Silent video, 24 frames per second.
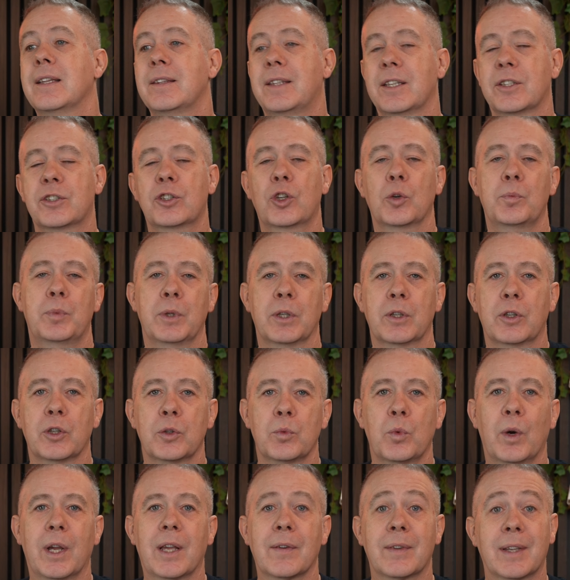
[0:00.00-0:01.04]
this could be a good
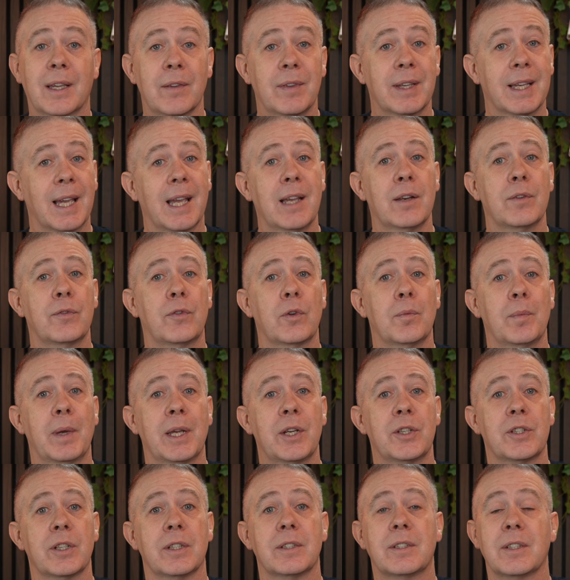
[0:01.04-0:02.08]
way of giving
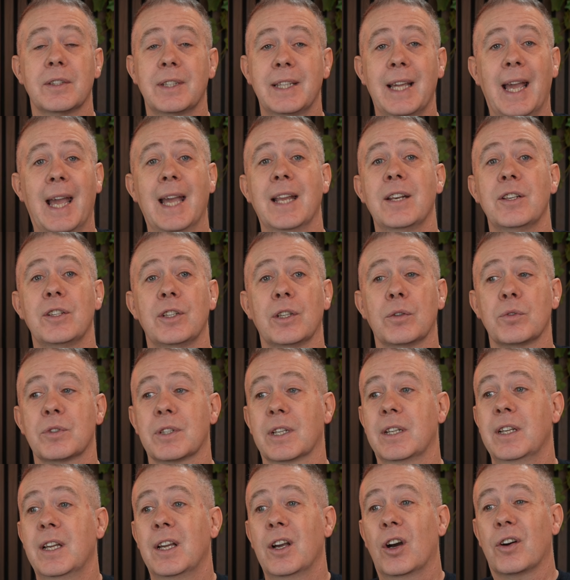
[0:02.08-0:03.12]
information to the end
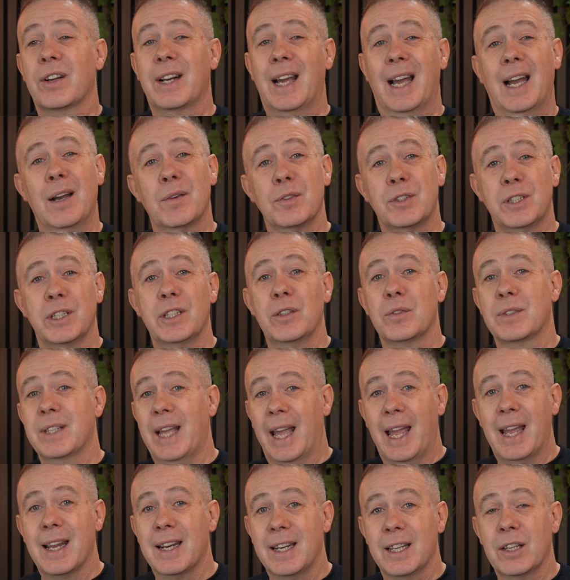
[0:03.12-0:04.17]
user on how to use
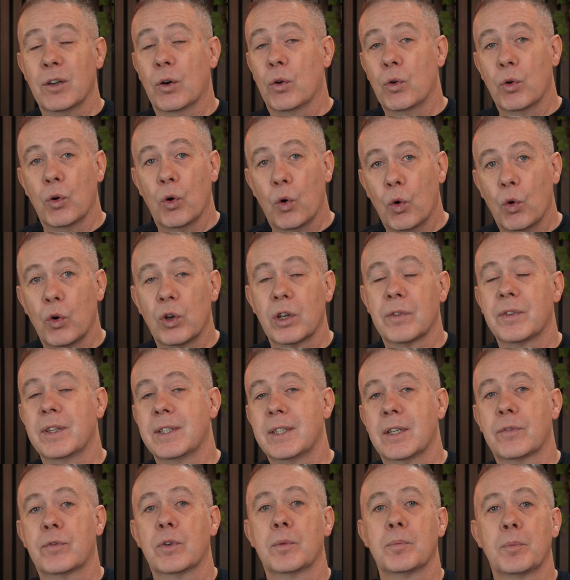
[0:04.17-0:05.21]
any or all of the
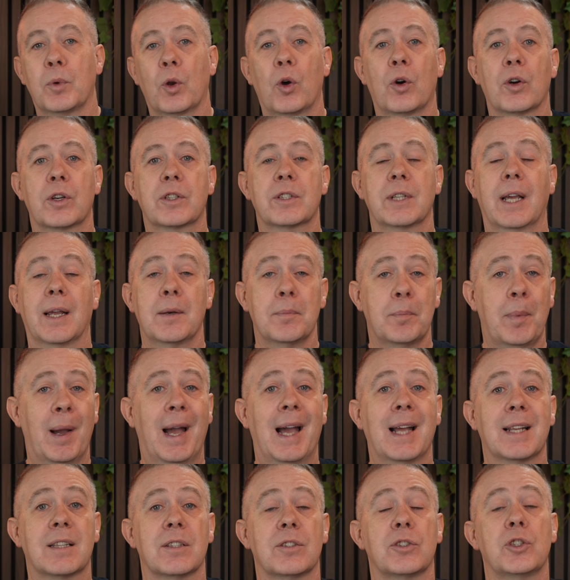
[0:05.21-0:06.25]
different blocks and
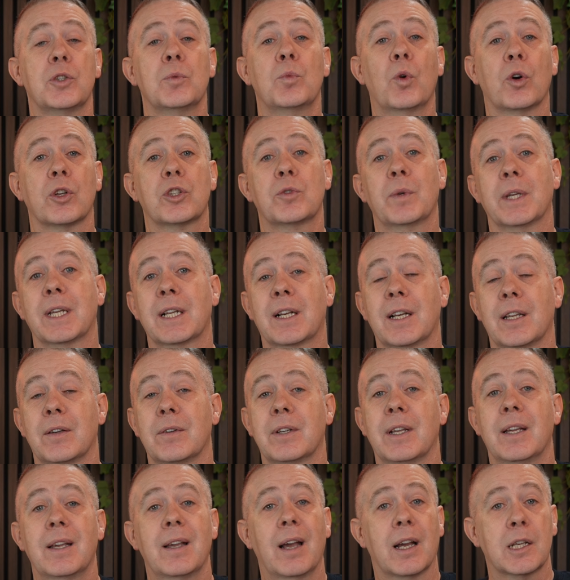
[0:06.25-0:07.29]
patterns you want to
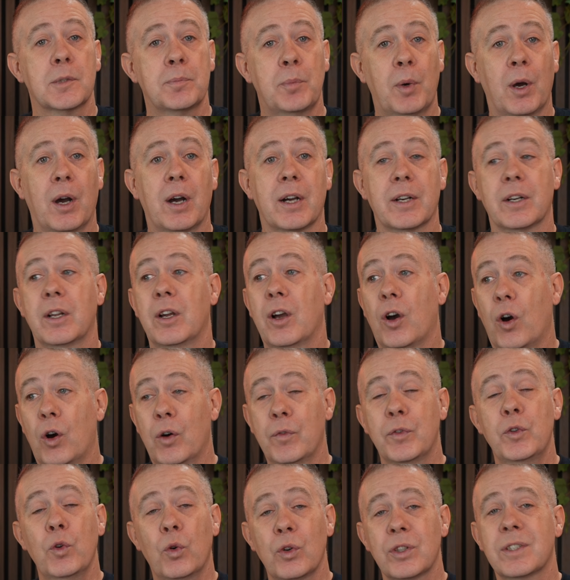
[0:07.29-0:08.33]
include as part
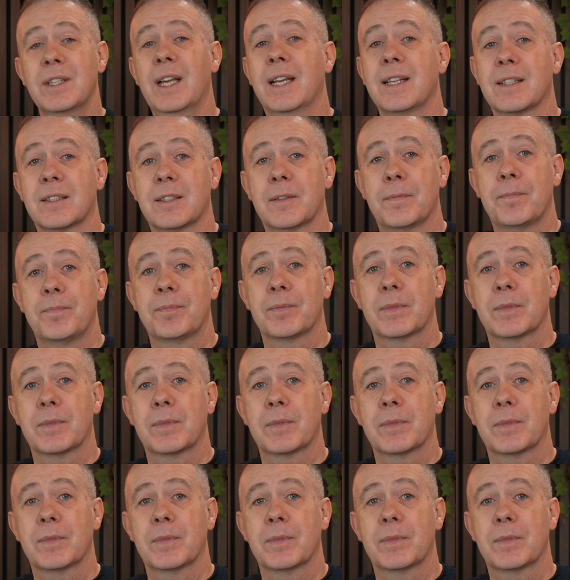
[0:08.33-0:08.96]
of your site.